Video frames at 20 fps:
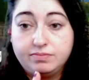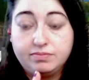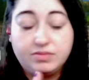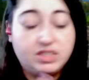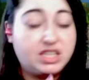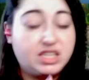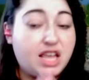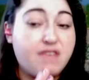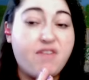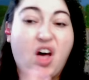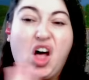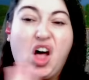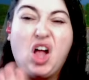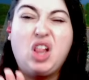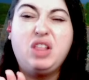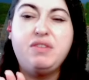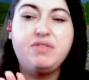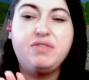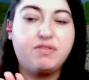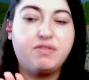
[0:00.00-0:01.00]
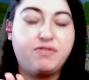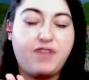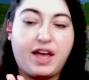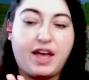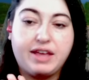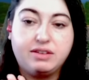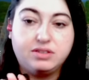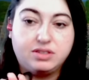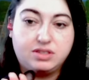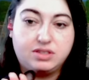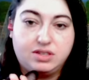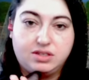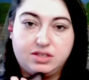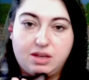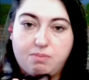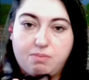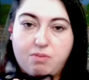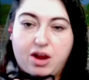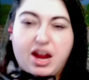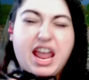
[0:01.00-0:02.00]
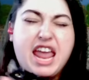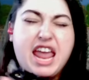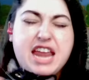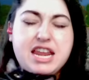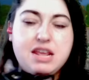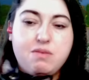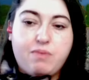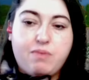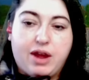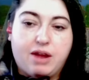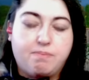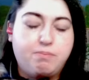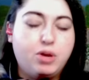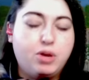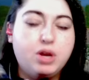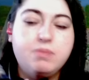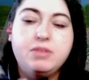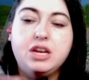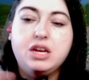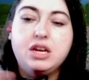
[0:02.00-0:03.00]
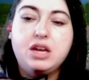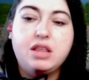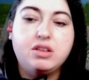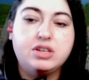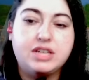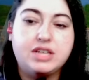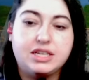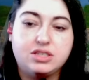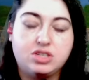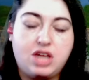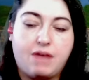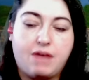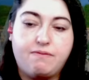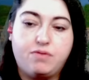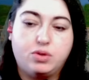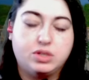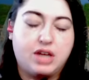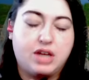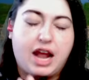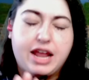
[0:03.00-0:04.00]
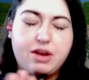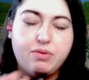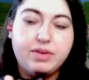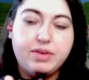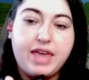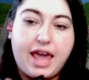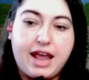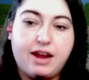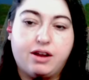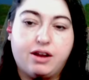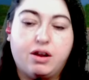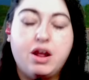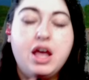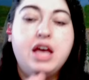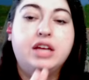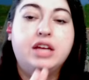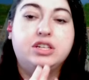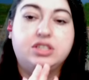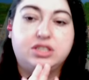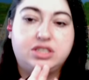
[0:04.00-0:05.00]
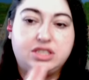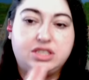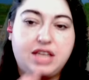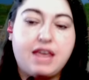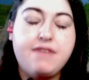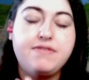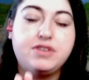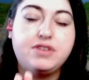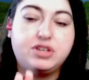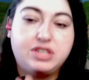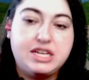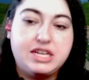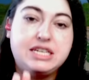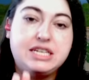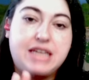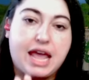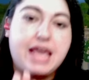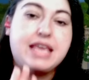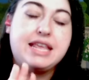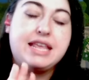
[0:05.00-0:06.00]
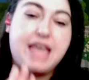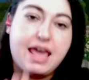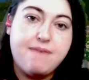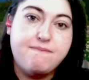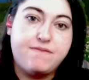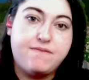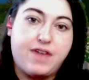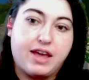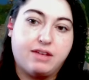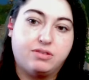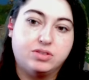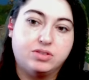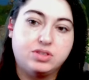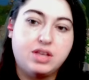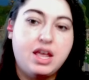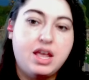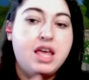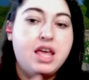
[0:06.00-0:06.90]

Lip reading: Save all of your files to somewhere, anywhere. Put them in another desktop folder. I don't care. Just save your ding-dang game files.